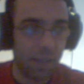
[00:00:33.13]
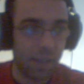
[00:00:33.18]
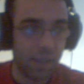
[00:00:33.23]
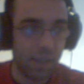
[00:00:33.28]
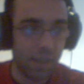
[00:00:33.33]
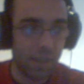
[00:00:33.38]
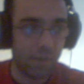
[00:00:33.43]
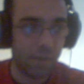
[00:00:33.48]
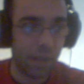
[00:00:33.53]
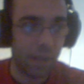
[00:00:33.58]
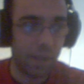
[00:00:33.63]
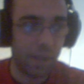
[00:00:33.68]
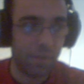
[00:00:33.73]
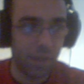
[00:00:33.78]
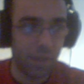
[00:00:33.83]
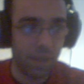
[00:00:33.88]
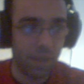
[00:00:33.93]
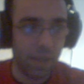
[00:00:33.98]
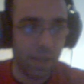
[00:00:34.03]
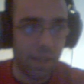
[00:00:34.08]
Right? If
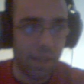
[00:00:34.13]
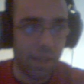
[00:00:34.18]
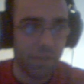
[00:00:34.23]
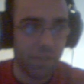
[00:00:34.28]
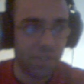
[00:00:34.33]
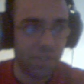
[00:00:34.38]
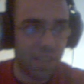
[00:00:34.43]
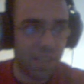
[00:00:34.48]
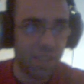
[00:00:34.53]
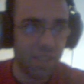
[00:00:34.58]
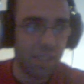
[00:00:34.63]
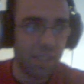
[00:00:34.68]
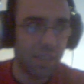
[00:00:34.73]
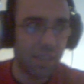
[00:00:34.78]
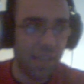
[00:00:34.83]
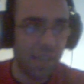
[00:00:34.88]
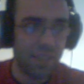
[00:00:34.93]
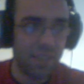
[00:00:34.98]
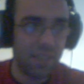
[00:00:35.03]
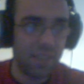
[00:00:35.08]
there's anything that I
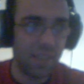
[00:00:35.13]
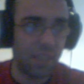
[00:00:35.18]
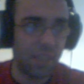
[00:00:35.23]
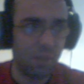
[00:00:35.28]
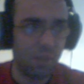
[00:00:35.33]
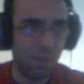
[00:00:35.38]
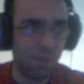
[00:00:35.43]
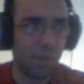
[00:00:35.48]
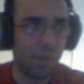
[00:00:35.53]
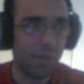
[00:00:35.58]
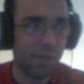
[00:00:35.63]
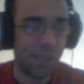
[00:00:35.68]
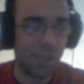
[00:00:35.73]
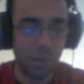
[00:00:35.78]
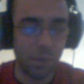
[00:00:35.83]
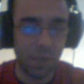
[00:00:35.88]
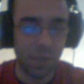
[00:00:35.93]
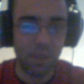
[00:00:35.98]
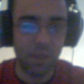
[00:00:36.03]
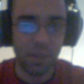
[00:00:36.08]
say that you don't agree with,
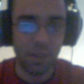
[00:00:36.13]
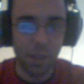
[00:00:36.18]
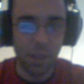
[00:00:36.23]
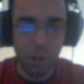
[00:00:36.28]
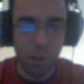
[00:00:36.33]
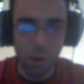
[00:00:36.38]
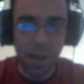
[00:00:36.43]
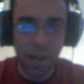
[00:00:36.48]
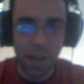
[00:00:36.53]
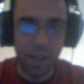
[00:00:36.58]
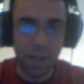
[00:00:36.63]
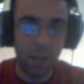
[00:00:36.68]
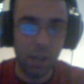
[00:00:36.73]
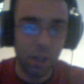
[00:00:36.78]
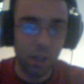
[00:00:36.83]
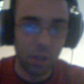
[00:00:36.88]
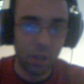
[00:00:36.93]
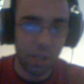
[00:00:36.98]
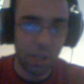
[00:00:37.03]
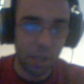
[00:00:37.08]
go ahead, look
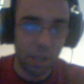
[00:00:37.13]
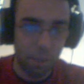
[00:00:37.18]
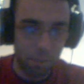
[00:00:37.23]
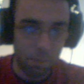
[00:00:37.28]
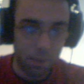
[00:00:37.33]
it up,